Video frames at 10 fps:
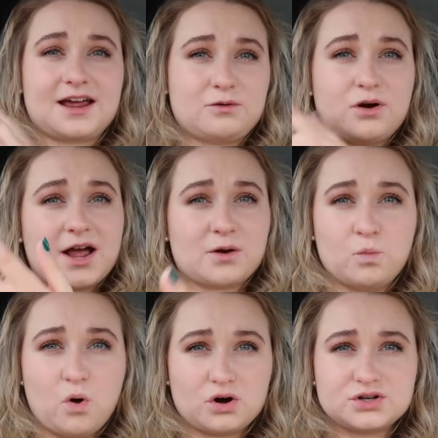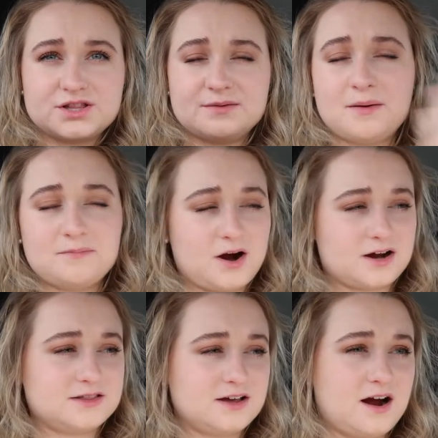like I can walk to them. I'm
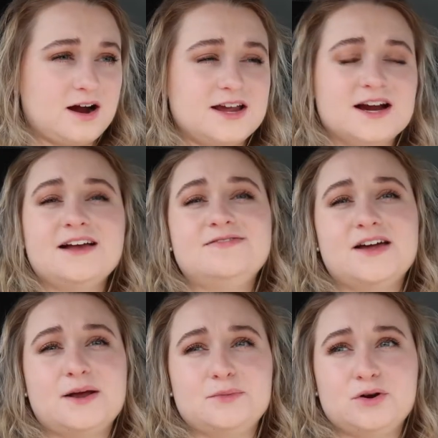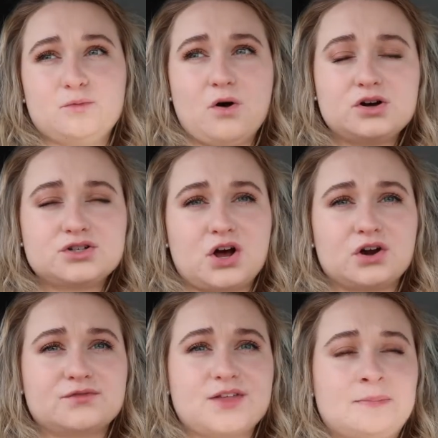parking the car here and then I'm going to walk to
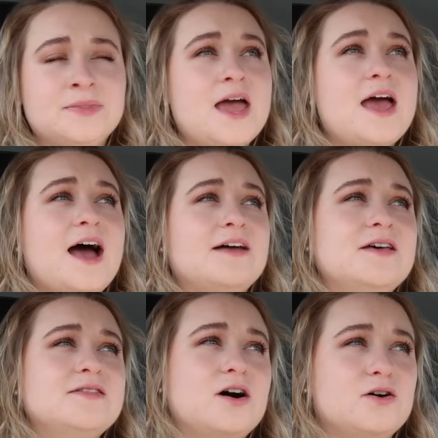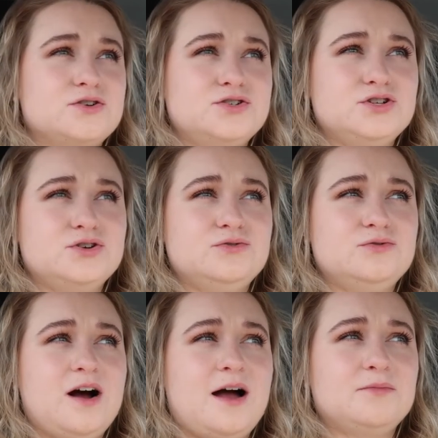all of them, and then the other
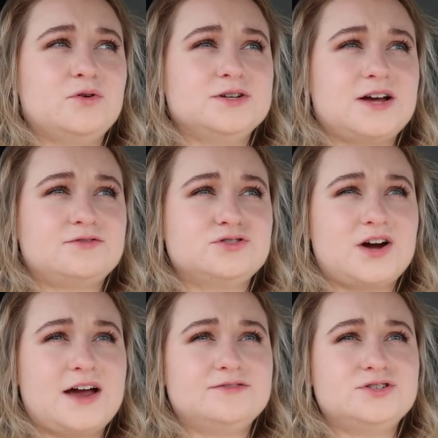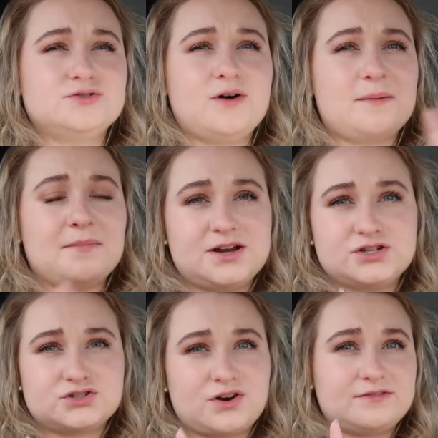two I'm going to have to drive to. I might
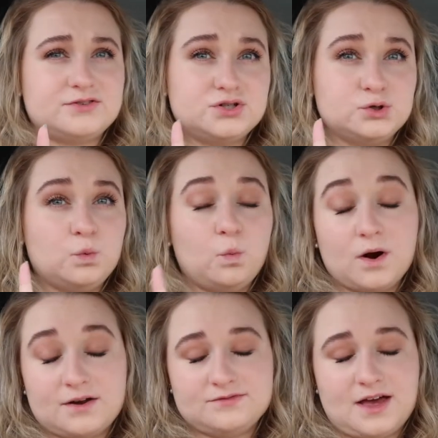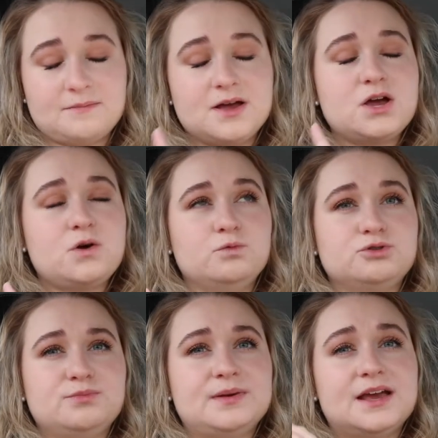just drive to one of them,
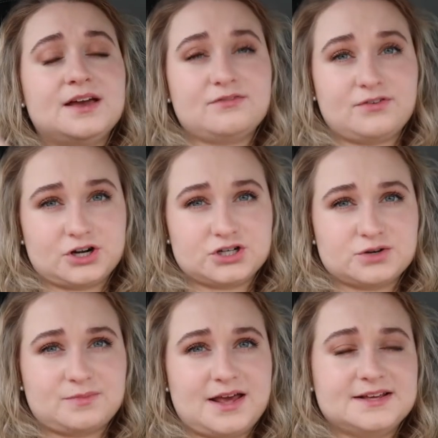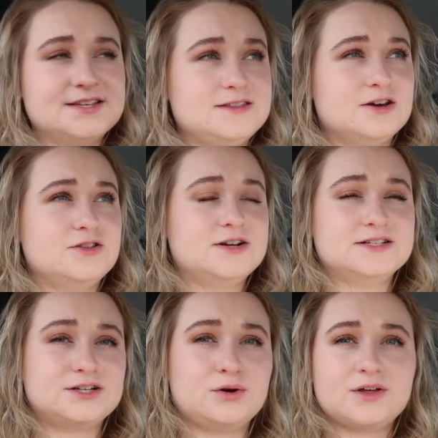which would be a furniture place, and the other
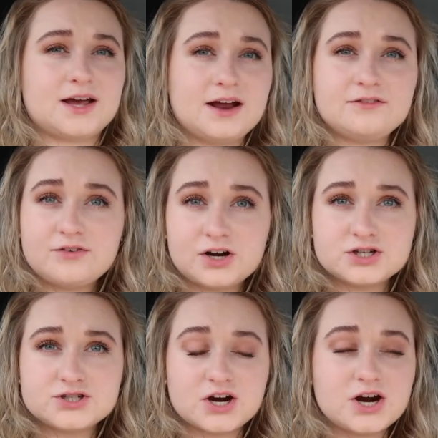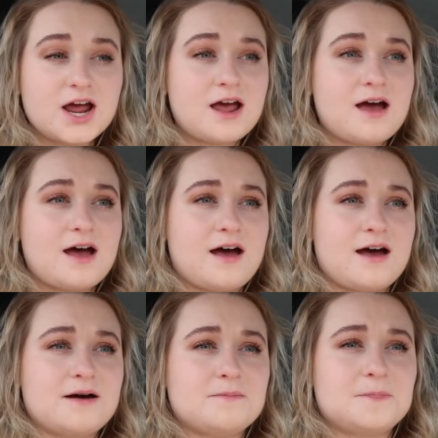is clothing and furniture,
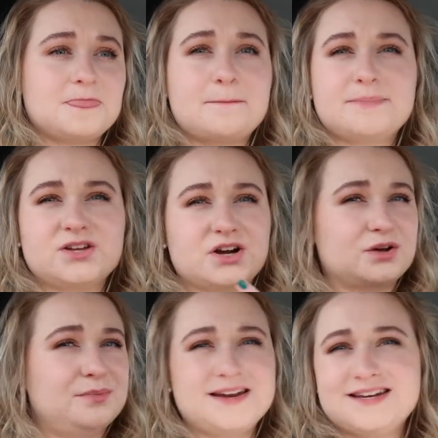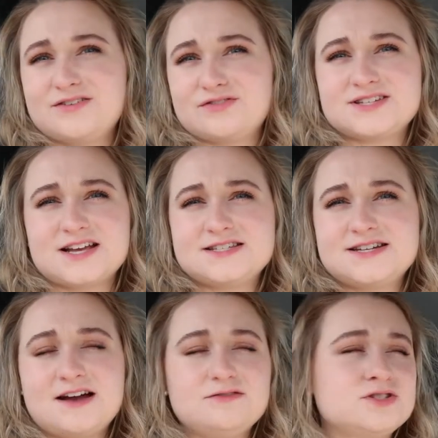but they're at completely different sides of
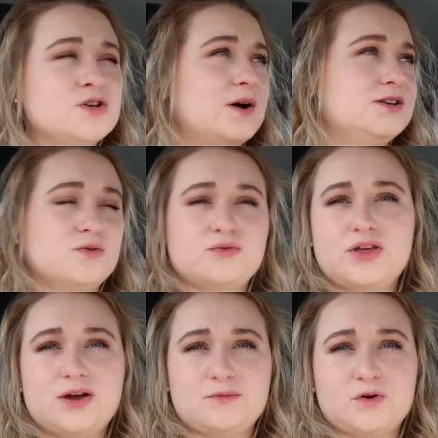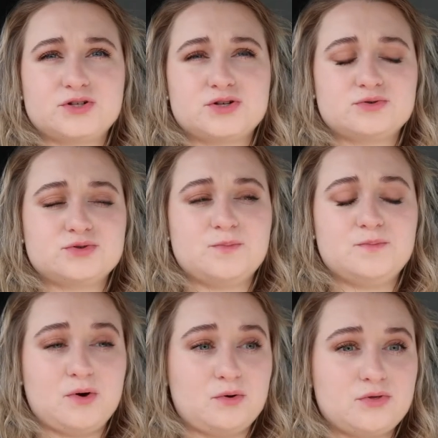town, so I don't think I'm going to go to
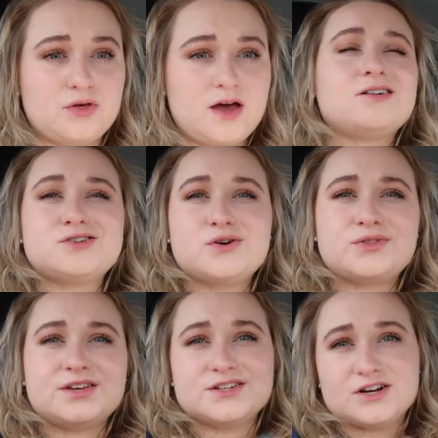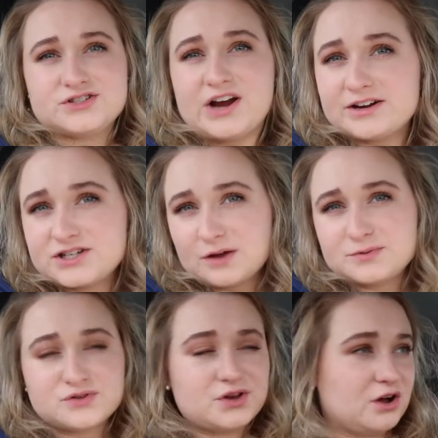both. Also, these are charity
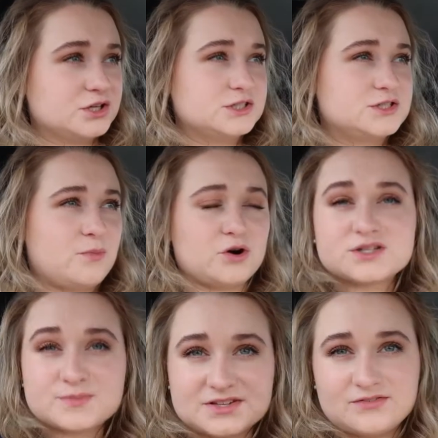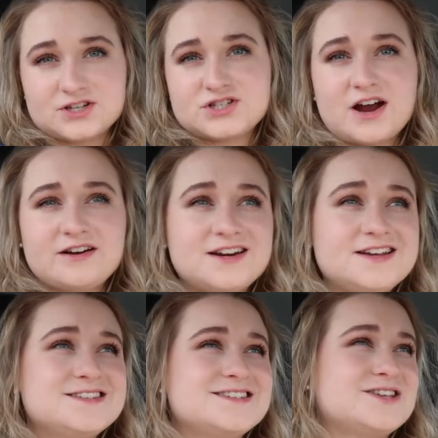shops, so they all support specific
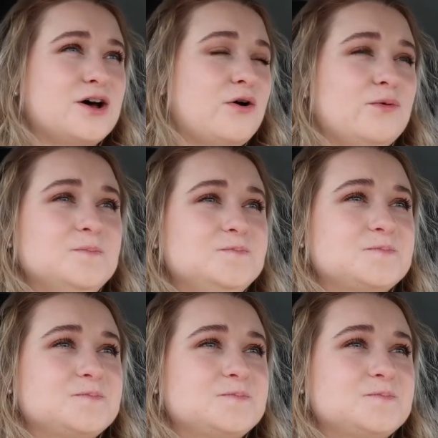charities, so